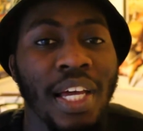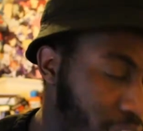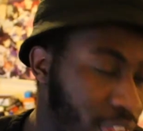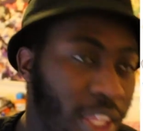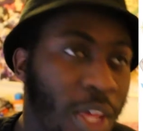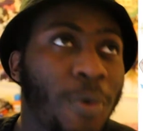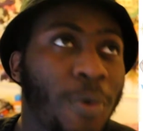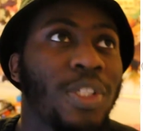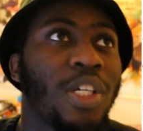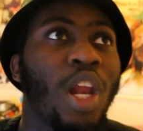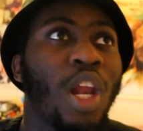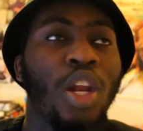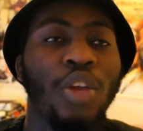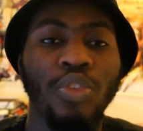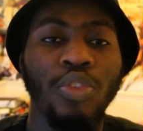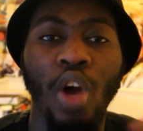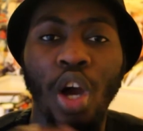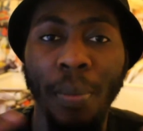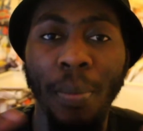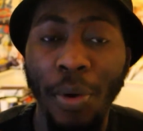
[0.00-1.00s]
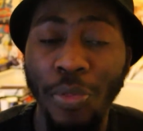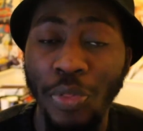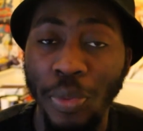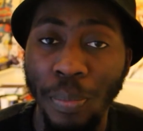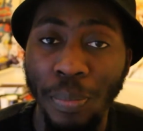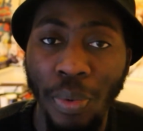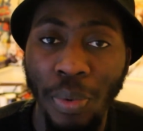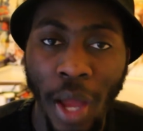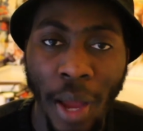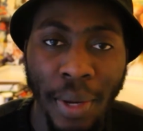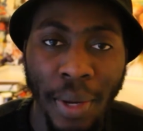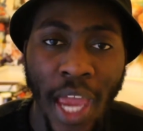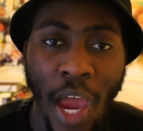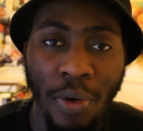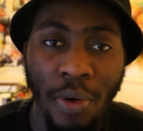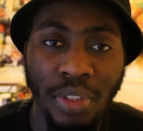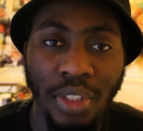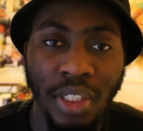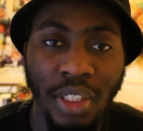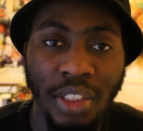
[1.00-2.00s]
the
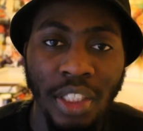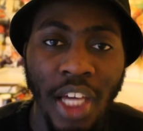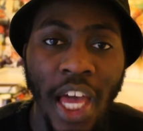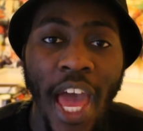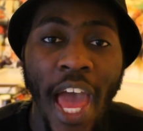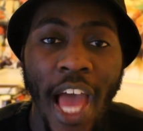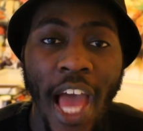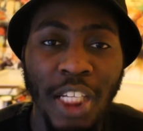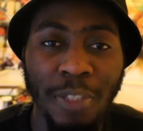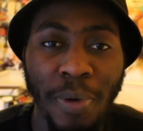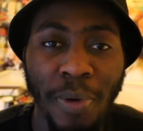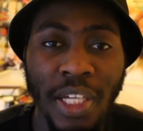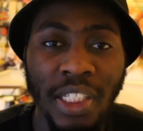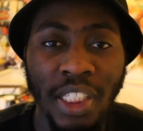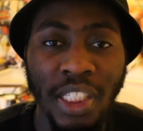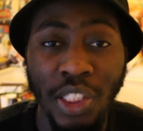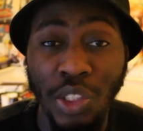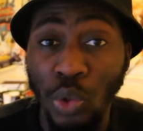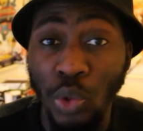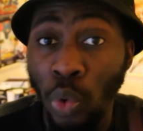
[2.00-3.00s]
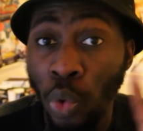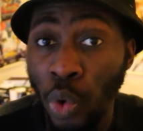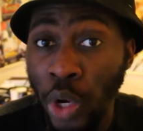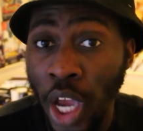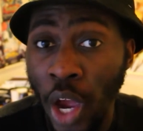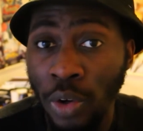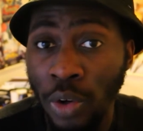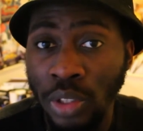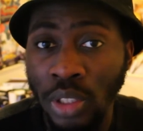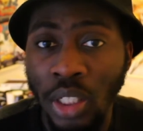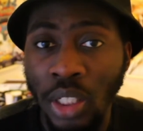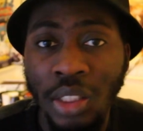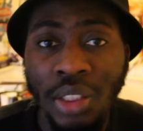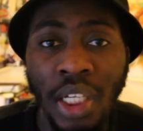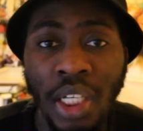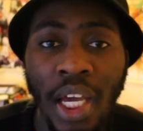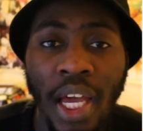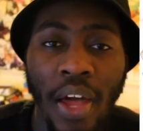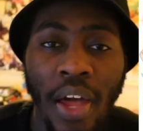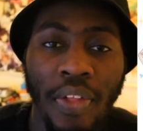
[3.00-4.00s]
characters, especially two characters.
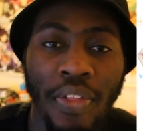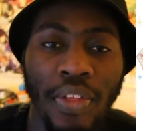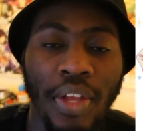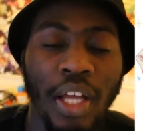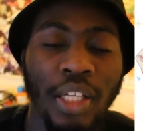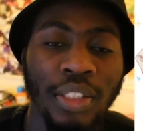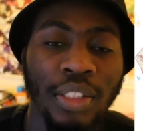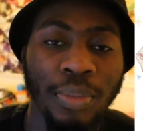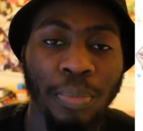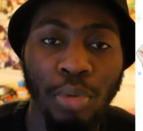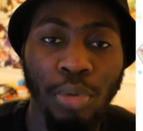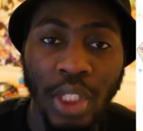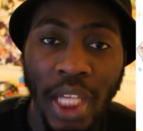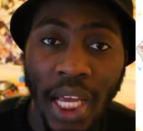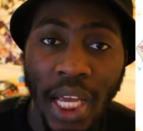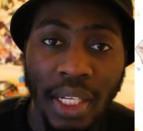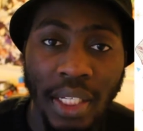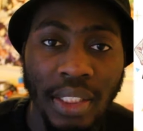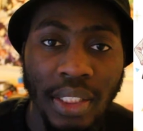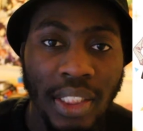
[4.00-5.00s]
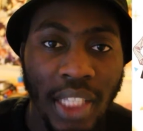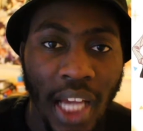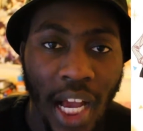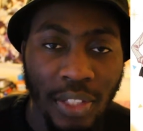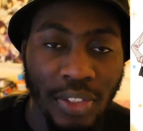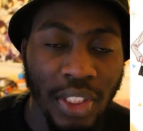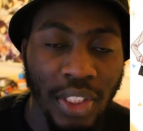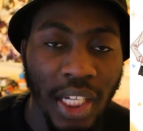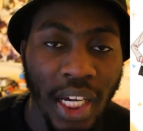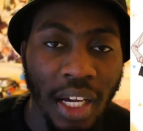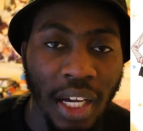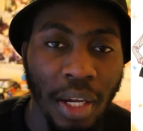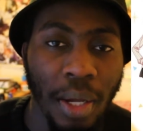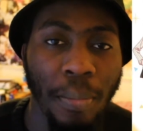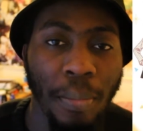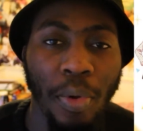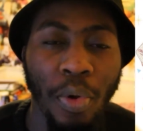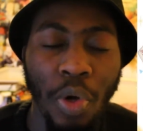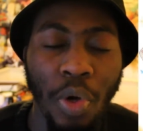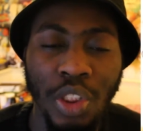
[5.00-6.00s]
The protagonist Kazuya,
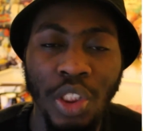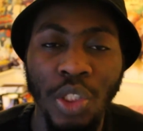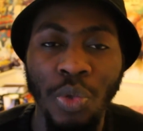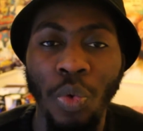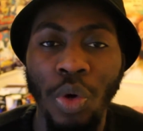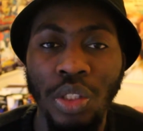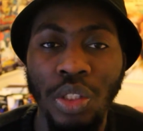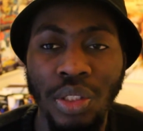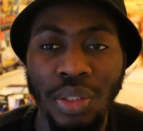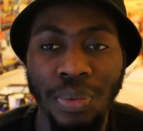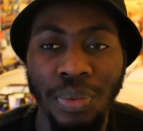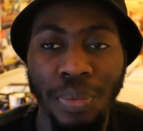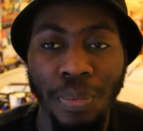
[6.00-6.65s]
because he was